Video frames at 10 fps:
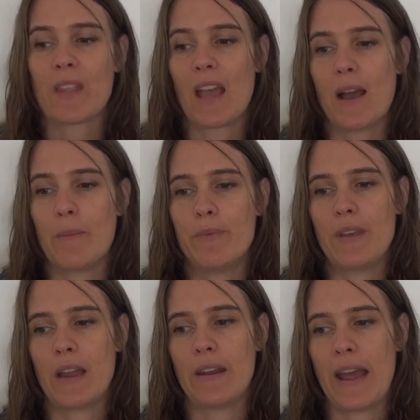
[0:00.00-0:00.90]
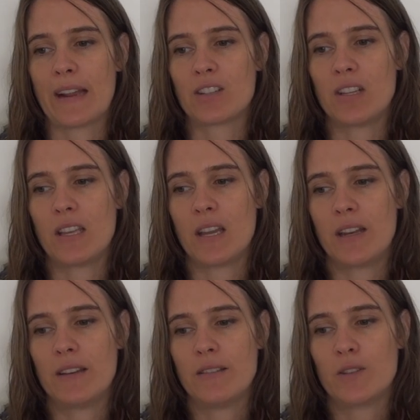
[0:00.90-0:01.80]
that actually
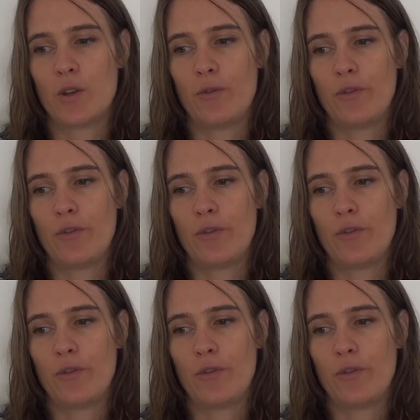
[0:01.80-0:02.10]
can sort of